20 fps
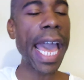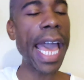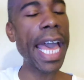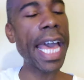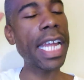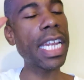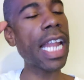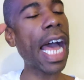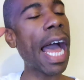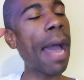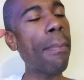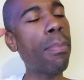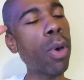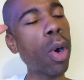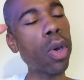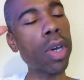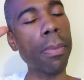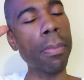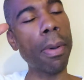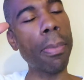And I
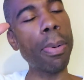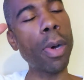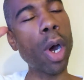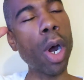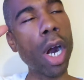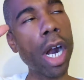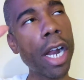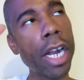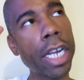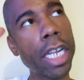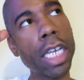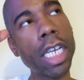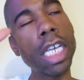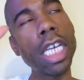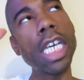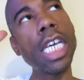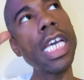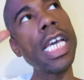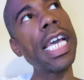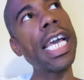broke them apart
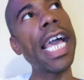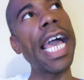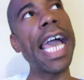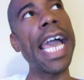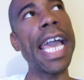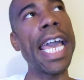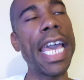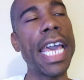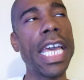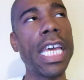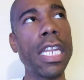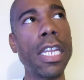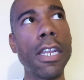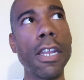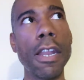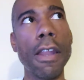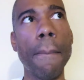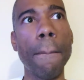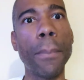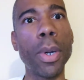
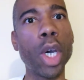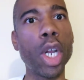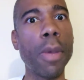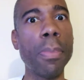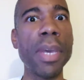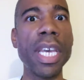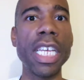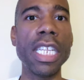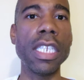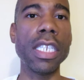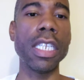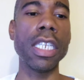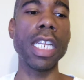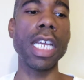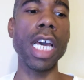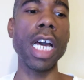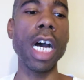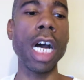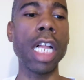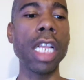and put them in
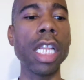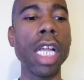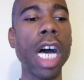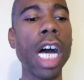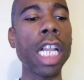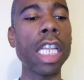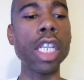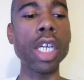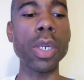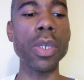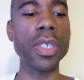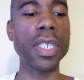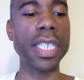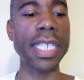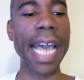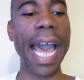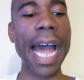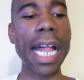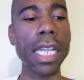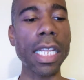a, a
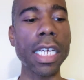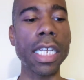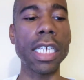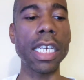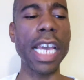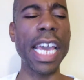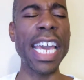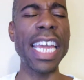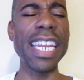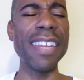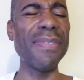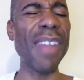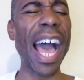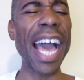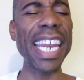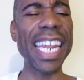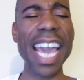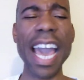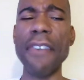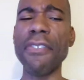little salad. And
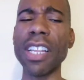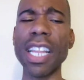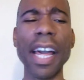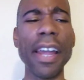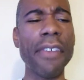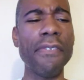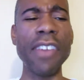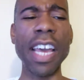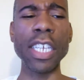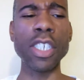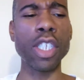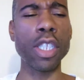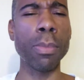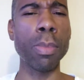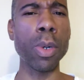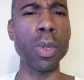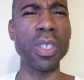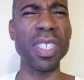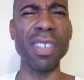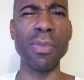I didn't have a lot of
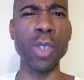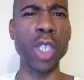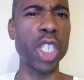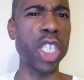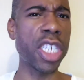vegetables.